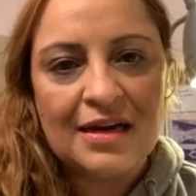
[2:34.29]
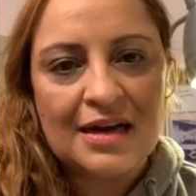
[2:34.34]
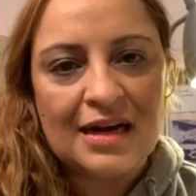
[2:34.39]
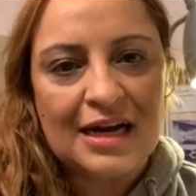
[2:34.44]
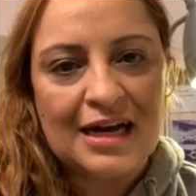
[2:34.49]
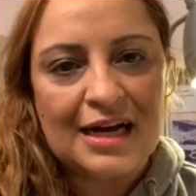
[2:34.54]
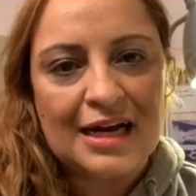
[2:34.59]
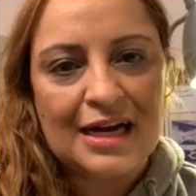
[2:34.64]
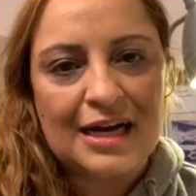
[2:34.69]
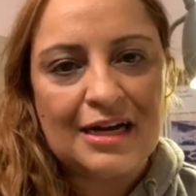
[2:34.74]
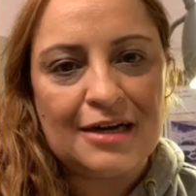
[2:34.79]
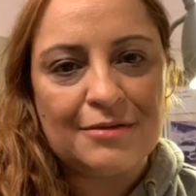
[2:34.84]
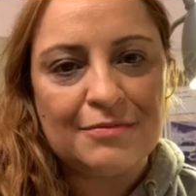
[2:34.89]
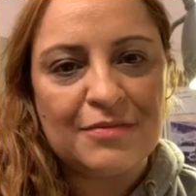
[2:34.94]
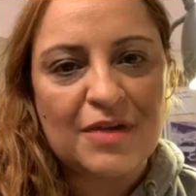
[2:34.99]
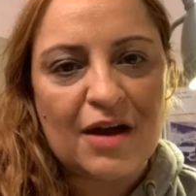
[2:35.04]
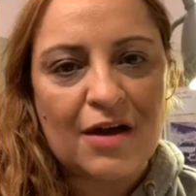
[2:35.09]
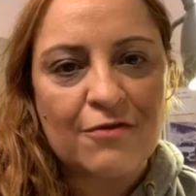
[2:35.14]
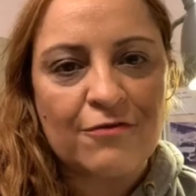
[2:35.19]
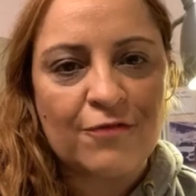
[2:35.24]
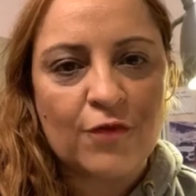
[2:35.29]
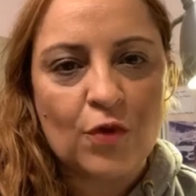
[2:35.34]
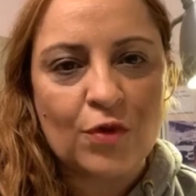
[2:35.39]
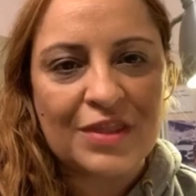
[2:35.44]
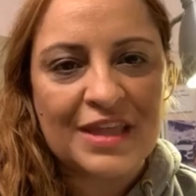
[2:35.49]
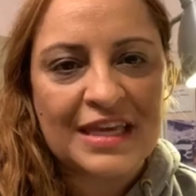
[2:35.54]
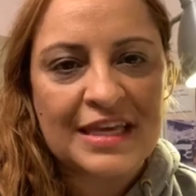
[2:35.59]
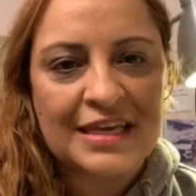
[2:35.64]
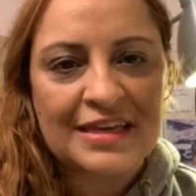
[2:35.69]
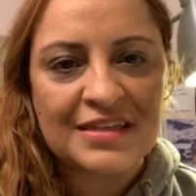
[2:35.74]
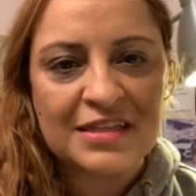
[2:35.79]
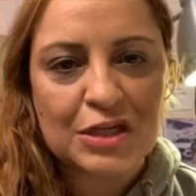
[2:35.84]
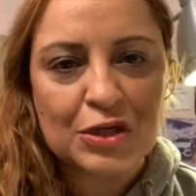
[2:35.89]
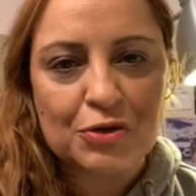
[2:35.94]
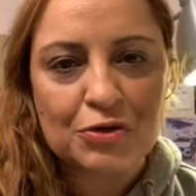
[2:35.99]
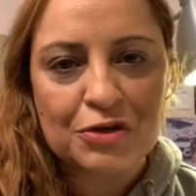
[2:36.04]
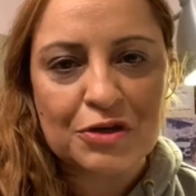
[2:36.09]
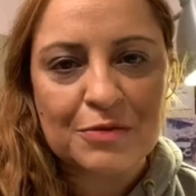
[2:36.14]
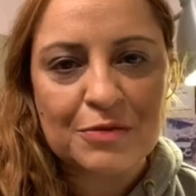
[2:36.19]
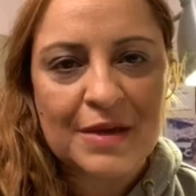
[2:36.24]
for the Higdon
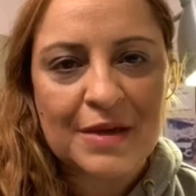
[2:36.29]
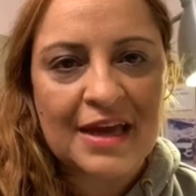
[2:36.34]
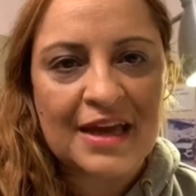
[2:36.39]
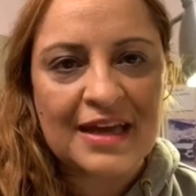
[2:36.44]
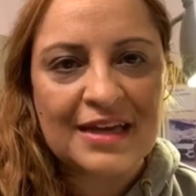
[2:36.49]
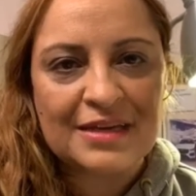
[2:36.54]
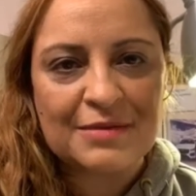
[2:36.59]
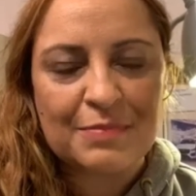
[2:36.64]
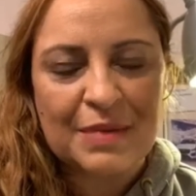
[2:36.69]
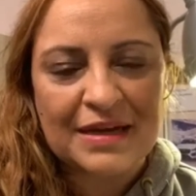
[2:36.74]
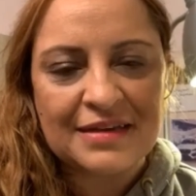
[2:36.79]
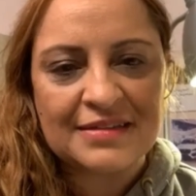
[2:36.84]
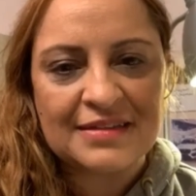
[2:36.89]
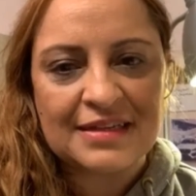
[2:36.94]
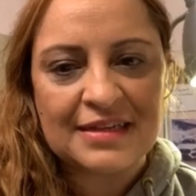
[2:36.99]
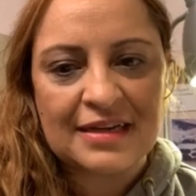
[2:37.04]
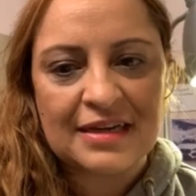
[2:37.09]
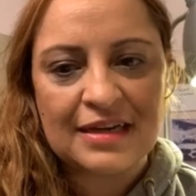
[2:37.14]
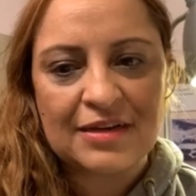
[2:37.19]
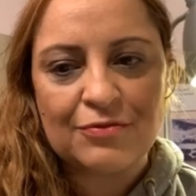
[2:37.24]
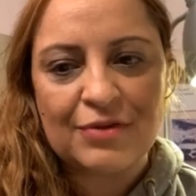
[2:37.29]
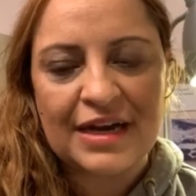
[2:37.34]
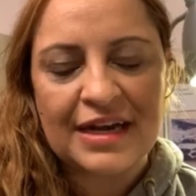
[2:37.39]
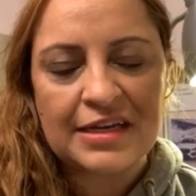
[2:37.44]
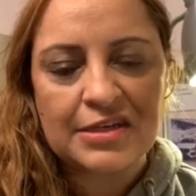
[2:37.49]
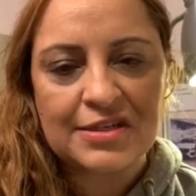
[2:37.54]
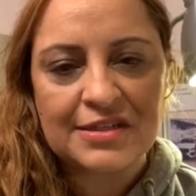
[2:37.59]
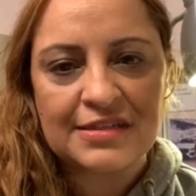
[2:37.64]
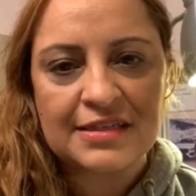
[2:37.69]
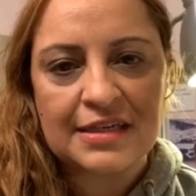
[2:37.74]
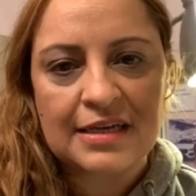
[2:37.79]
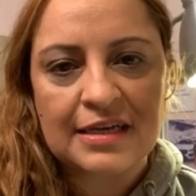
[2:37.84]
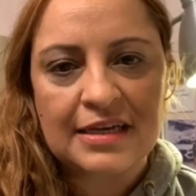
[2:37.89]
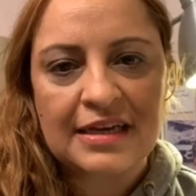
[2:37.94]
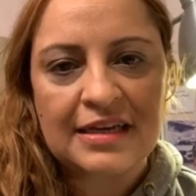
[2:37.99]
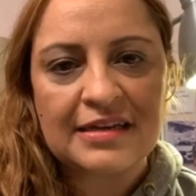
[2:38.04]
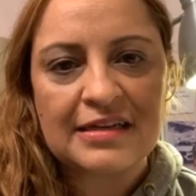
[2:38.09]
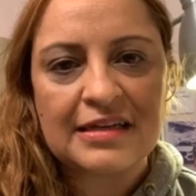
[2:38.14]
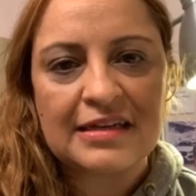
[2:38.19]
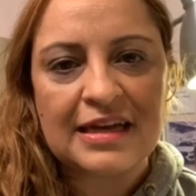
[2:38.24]
Group, and basically Ray and Jessica
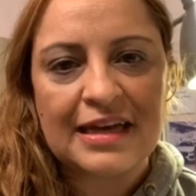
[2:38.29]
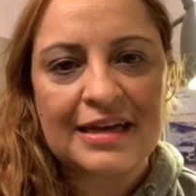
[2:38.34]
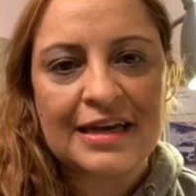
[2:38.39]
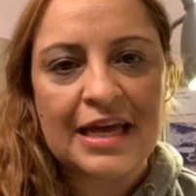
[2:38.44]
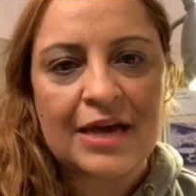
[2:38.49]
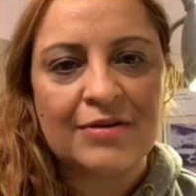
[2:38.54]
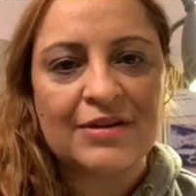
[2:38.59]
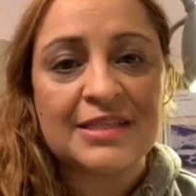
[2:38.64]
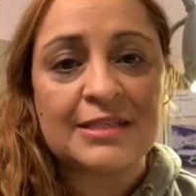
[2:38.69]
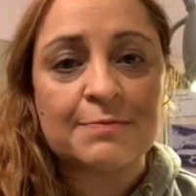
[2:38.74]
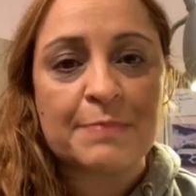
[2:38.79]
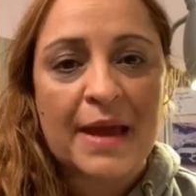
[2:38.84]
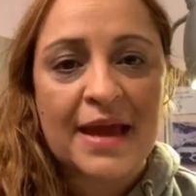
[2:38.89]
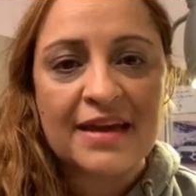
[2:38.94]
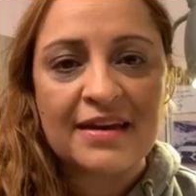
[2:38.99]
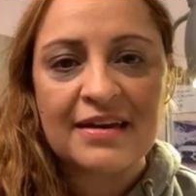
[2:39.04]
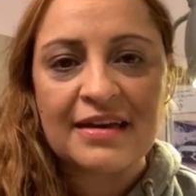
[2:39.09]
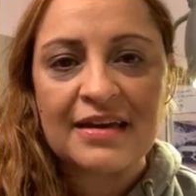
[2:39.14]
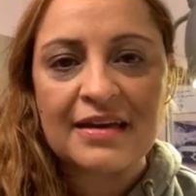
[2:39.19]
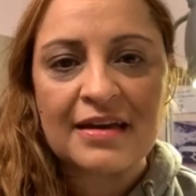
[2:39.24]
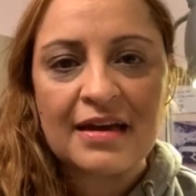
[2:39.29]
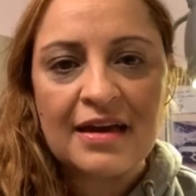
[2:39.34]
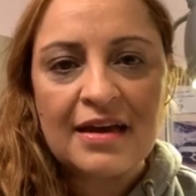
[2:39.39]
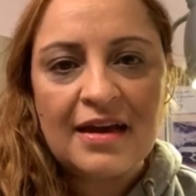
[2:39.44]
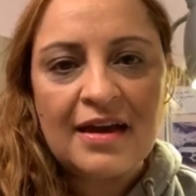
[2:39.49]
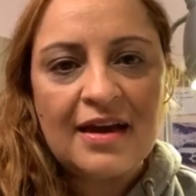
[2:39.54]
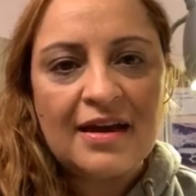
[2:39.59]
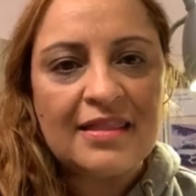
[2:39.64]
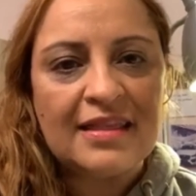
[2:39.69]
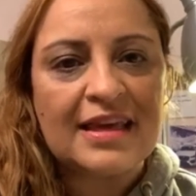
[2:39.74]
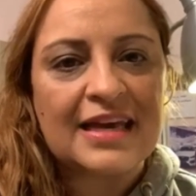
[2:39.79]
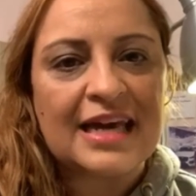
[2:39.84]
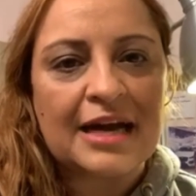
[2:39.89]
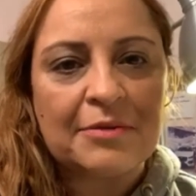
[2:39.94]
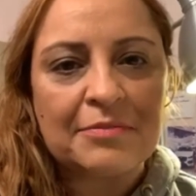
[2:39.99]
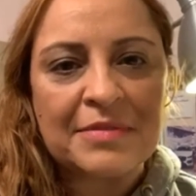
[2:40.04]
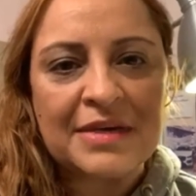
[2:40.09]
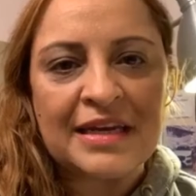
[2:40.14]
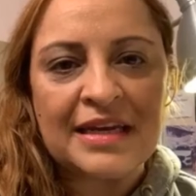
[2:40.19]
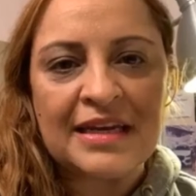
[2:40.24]
Higdon are now expanding their
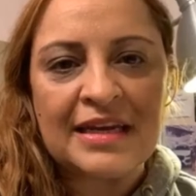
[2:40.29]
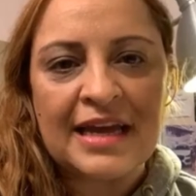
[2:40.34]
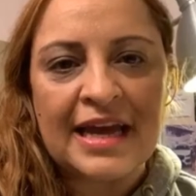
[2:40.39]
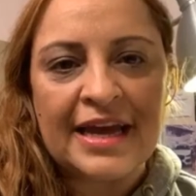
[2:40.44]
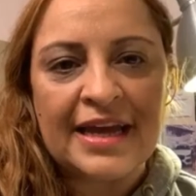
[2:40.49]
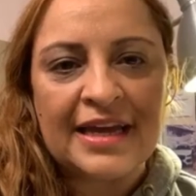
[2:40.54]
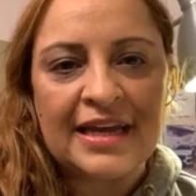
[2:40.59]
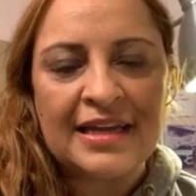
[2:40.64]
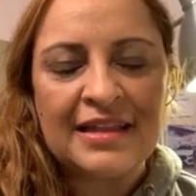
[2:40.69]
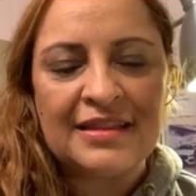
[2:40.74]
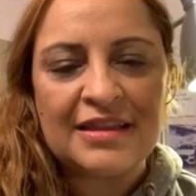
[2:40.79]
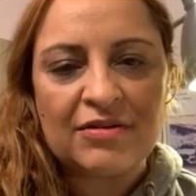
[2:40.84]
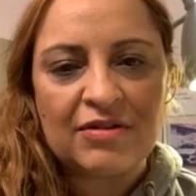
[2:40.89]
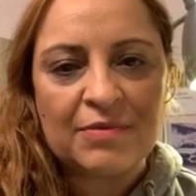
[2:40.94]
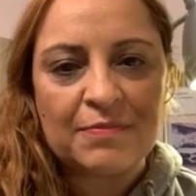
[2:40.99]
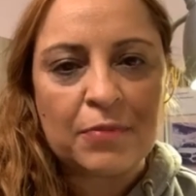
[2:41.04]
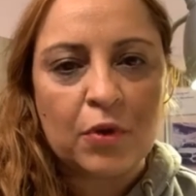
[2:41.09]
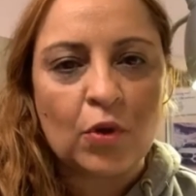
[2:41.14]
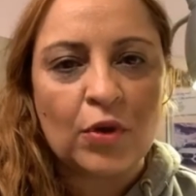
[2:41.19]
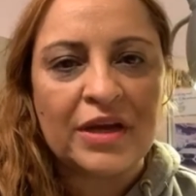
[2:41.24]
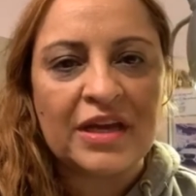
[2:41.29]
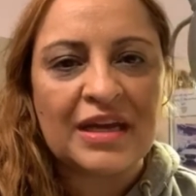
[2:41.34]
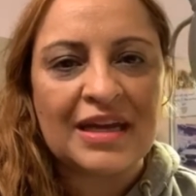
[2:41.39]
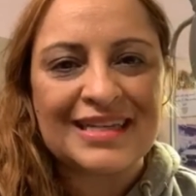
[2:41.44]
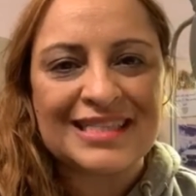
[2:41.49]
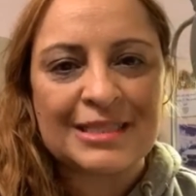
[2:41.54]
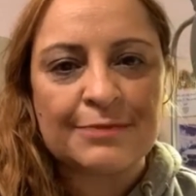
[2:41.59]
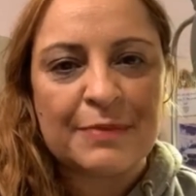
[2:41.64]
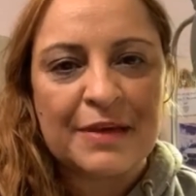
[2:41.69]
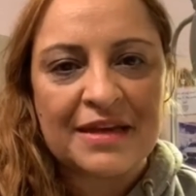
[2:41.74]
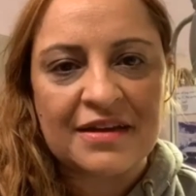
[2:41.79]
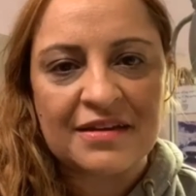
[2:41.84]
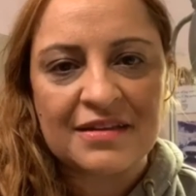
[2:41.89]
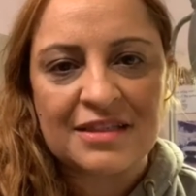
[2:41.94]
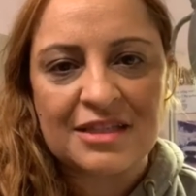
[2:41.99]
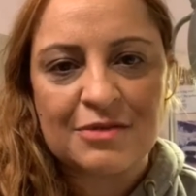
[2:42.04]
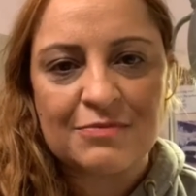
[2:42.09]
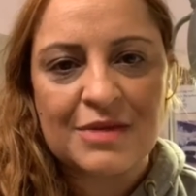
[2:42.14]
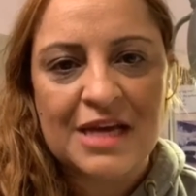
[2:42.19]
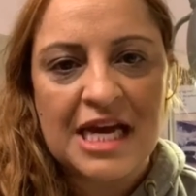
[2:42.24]
company and they're employing speakers
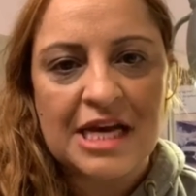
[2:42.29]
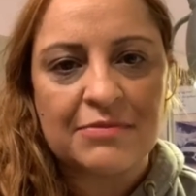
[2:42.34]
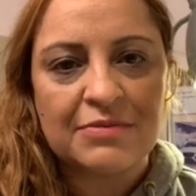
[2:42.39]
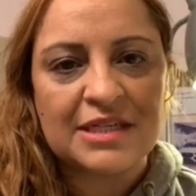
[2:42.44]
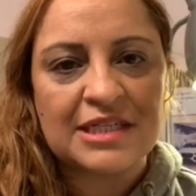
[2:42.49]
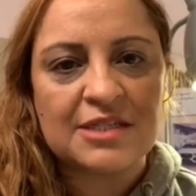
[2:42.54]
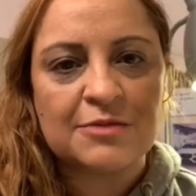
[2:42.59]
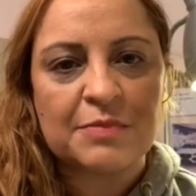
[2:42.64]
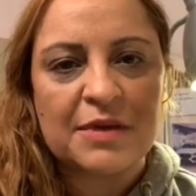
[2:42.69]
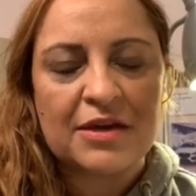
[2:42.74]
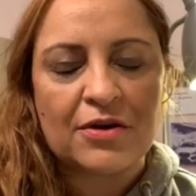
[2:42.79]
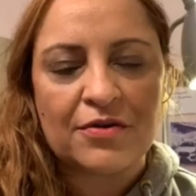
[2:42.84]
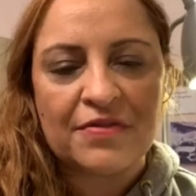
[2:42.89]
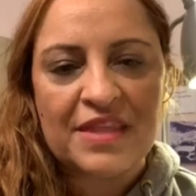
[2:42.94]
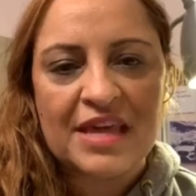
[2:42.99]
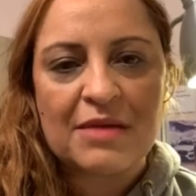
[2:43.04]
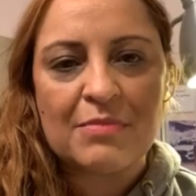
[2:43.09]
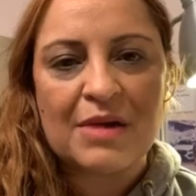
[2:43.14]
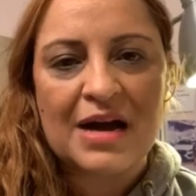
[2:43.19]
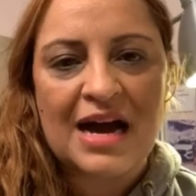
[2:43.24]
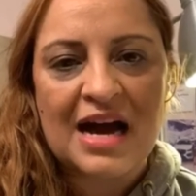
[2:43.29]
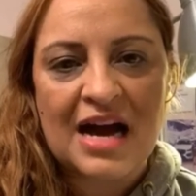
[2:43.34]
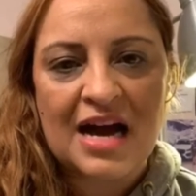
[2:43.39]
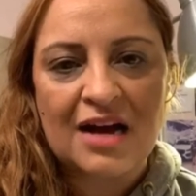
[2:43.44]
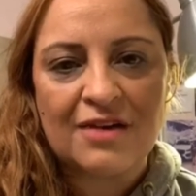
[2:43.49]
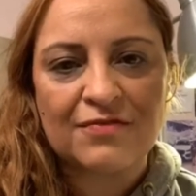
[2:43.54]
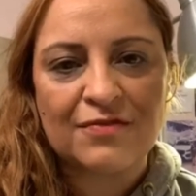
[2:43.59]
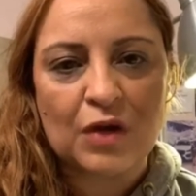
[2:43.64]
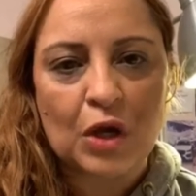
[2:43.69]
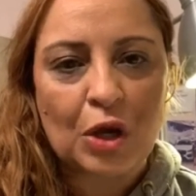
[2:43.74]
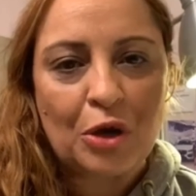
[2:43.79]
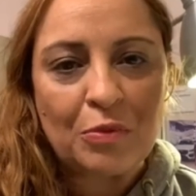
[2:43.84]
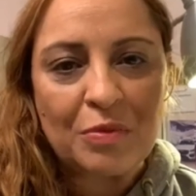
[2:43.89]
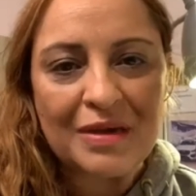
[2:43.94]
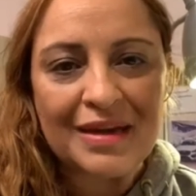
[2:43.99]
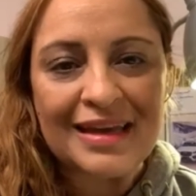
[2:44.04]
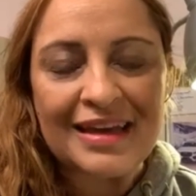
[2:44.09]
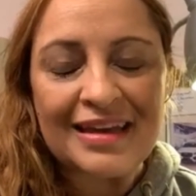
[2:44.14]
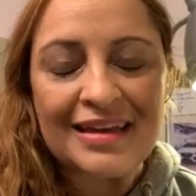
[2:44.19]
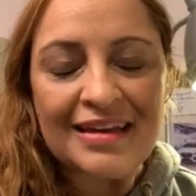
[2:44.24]
to be able to speak on their behalf
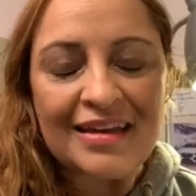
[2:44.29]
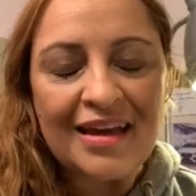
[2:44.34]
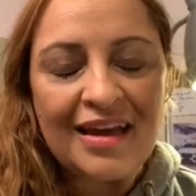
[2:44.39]
globally.